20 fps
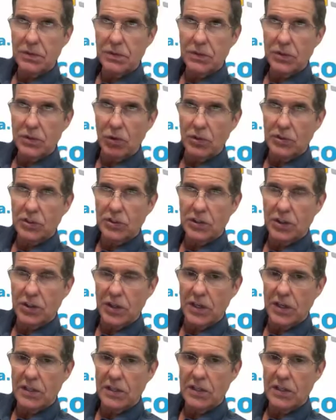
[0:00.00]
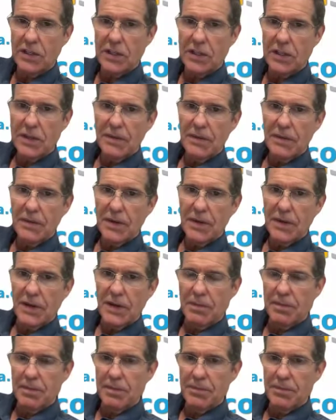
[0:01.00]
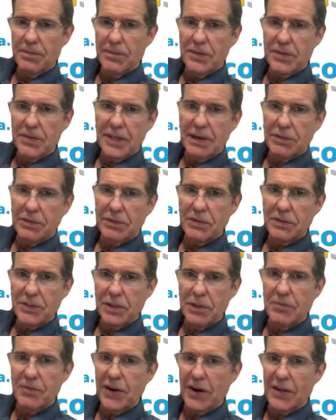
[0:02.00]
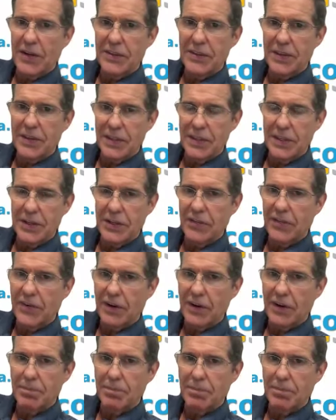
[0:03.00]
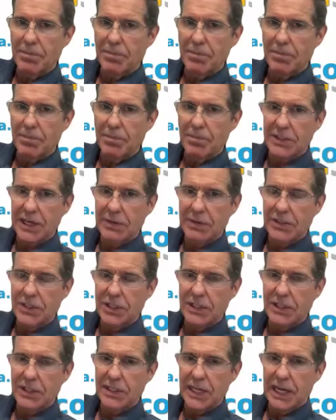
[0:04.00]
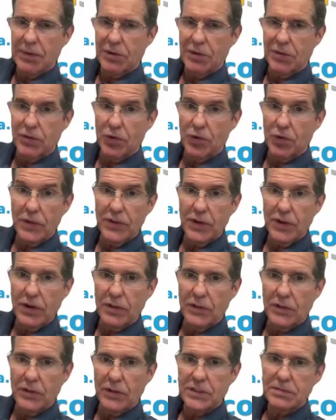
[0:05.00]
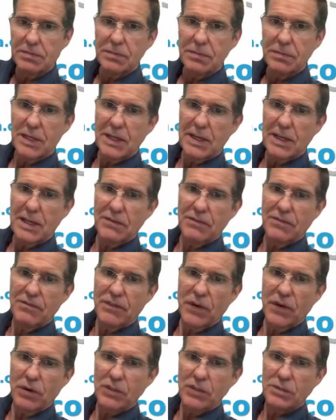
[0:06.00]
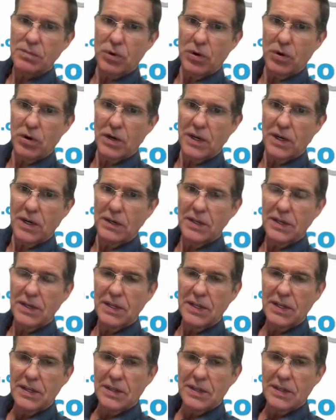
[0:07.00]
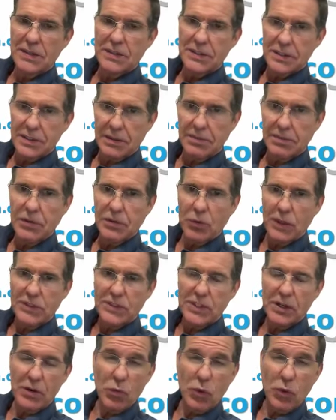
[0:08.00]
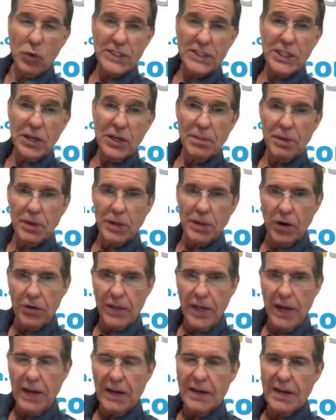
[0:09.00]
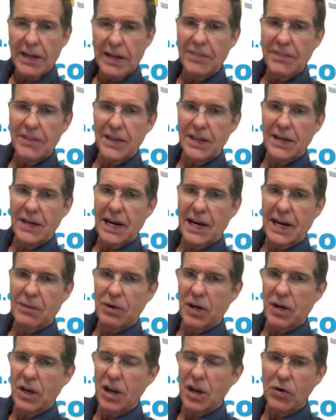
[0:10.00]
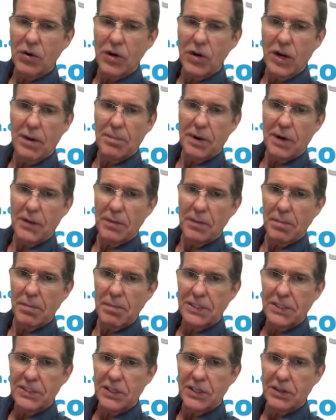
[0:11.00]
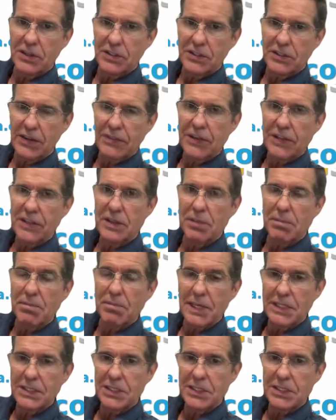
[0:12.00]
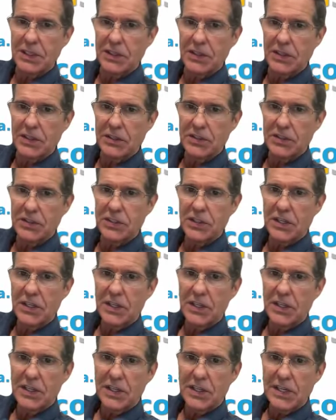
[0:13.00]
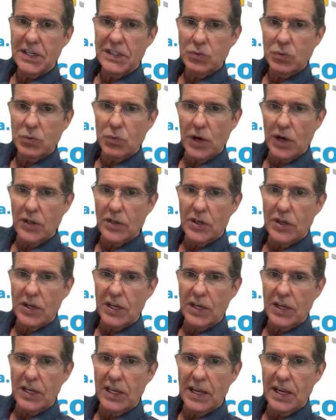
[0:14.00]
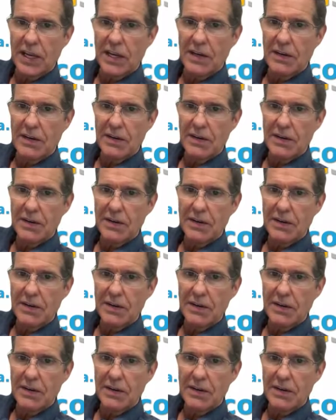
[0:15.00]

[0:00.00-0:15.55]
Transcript: North Star. The very biggest, I would avoid those and focus more on the ones that are one tier below that, and then I would load up on the mid tiers. I think the mid tiers is where you're going to get